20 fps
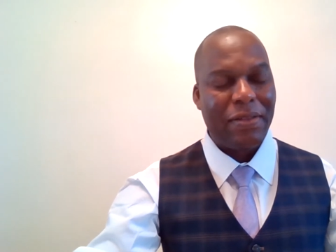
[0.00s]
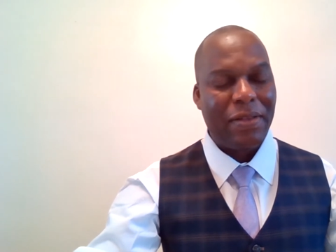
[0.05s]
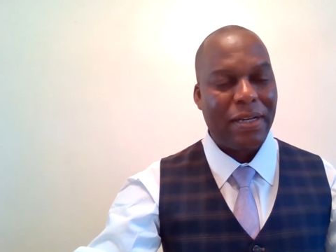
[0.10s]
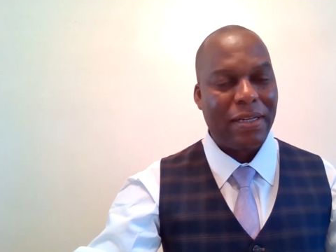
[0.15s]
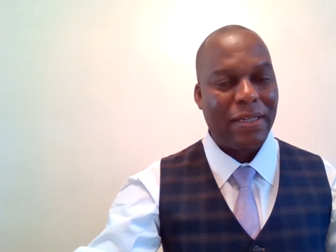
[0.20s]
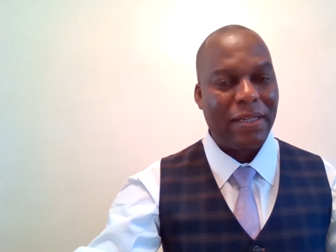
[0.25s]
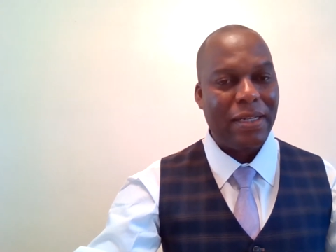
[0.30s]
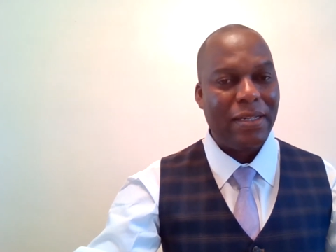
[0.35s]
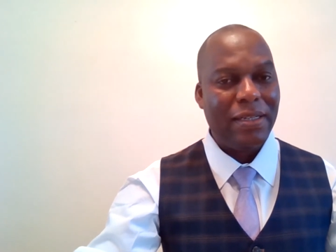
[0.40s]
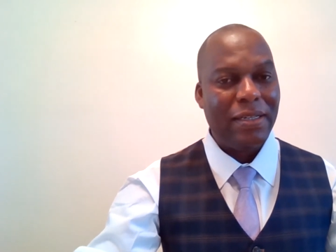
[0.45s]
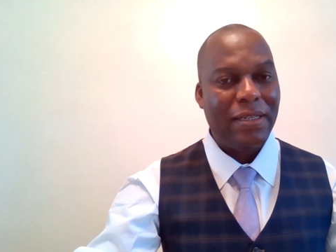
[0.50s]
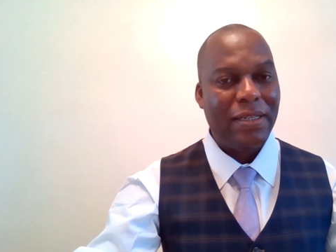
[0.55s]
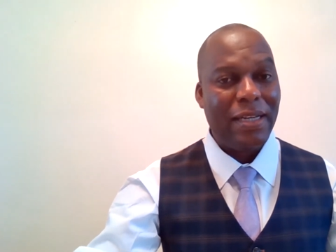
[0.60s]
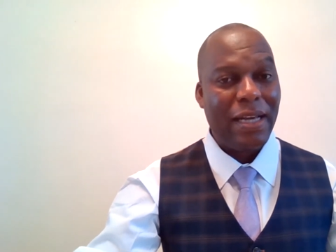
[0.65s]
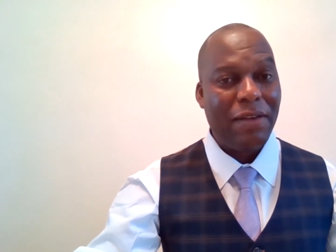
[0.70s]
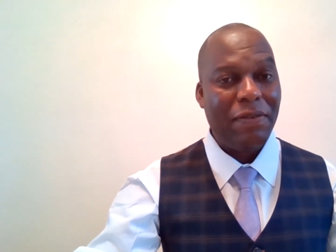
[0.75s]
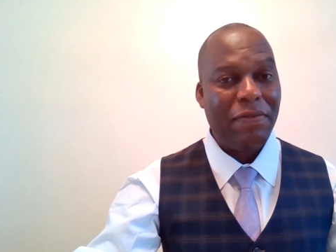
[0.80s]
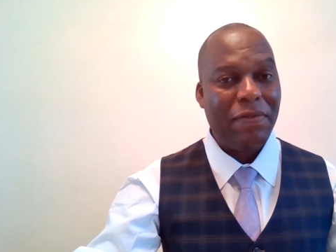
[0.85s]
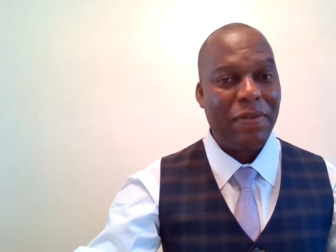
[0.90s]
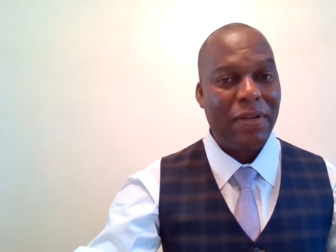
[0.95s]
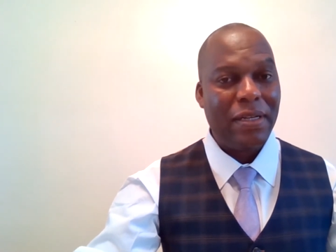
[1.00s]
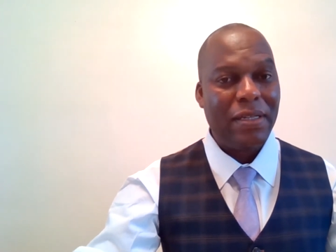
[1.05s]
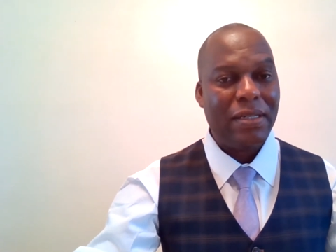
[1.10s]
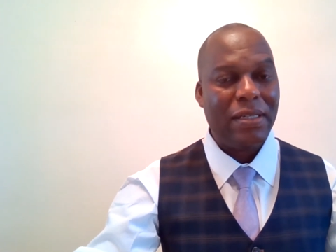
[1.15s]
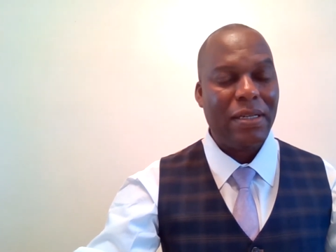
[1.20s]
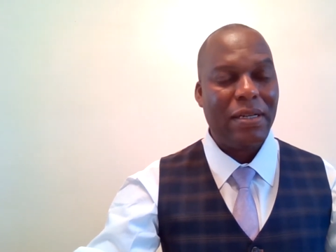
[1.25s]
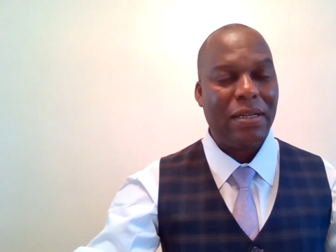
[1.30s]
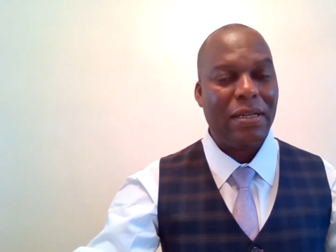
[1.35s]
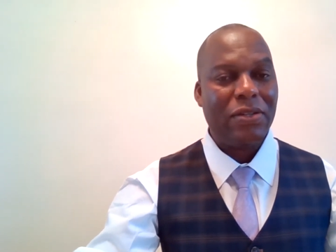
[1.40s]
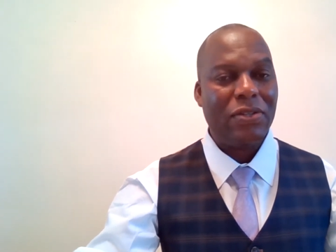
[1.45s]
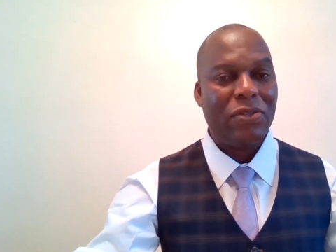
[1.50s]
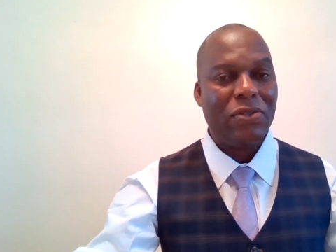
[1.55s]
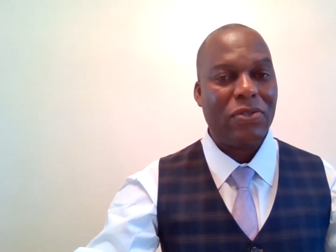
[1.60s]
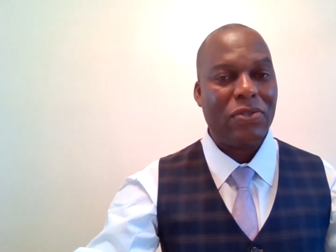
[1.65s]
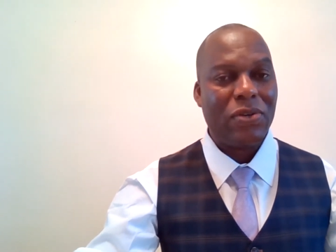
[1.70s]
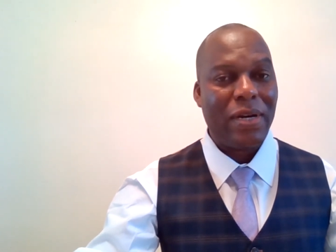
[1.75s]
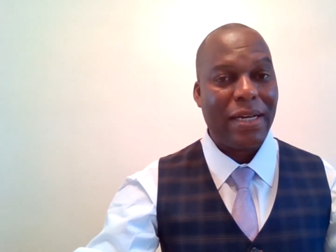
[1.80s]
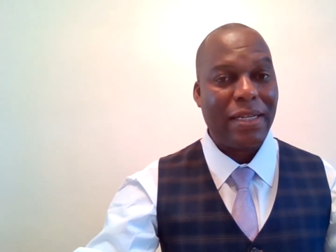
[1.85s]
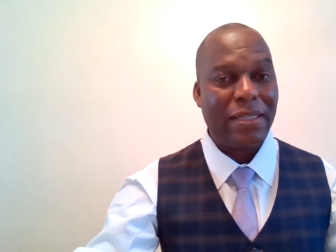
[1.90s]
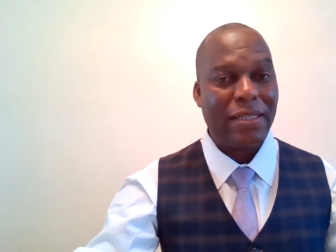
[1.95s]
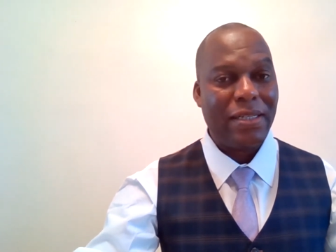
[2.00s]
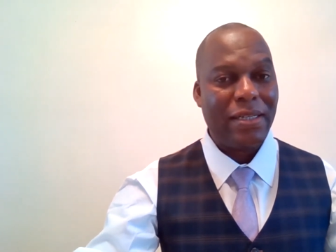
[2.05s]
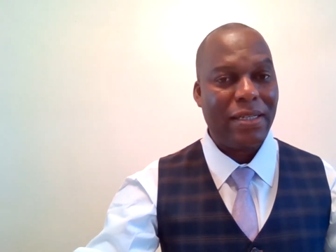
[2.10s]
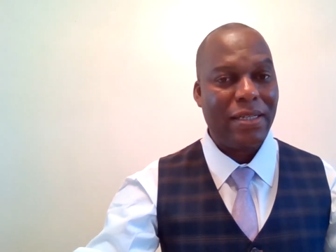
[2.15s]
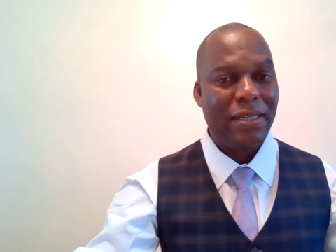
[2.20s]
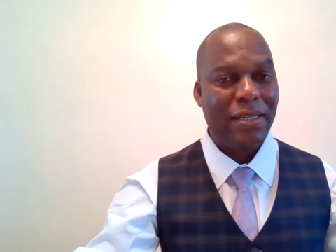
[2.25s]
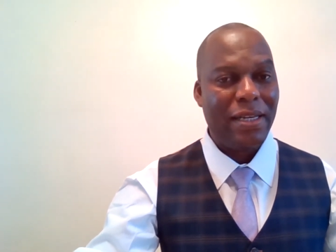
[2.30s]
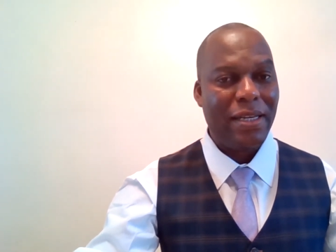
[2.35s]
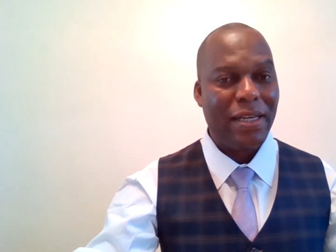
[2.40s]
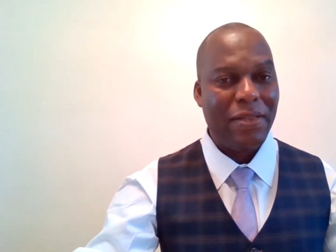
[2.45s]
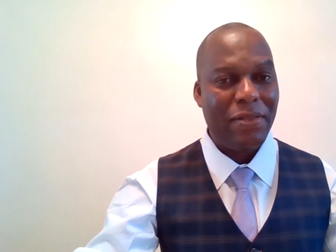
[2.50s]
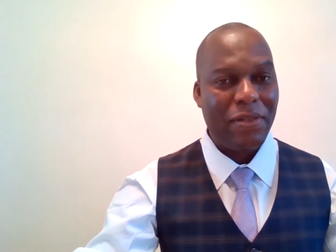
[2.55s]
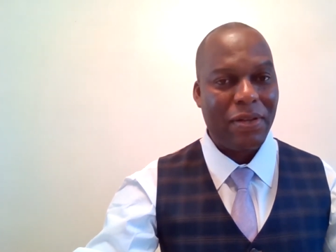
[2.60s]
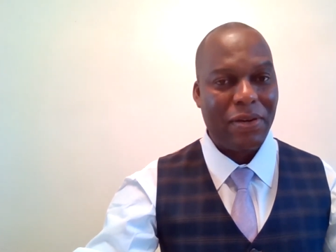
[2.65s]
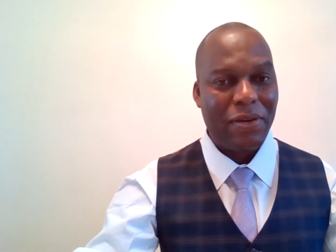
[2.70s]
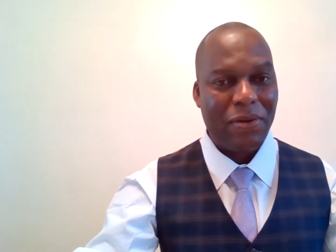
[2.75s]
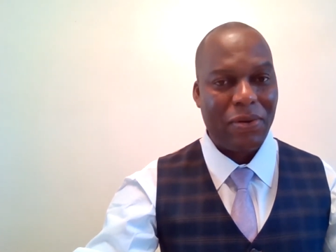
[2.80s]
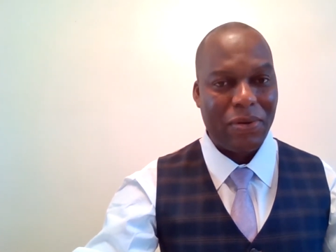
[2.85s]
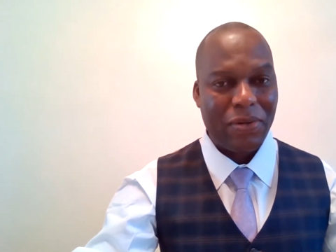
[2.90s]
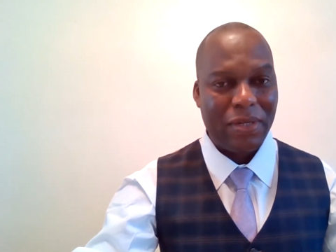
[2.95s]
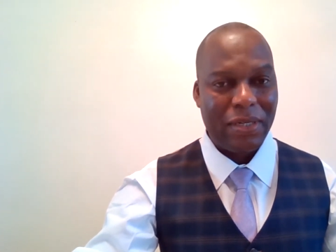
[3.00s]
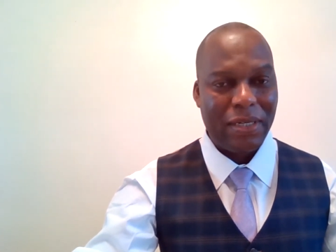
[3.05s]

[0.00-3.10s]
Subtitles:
that David trusted in the Lord.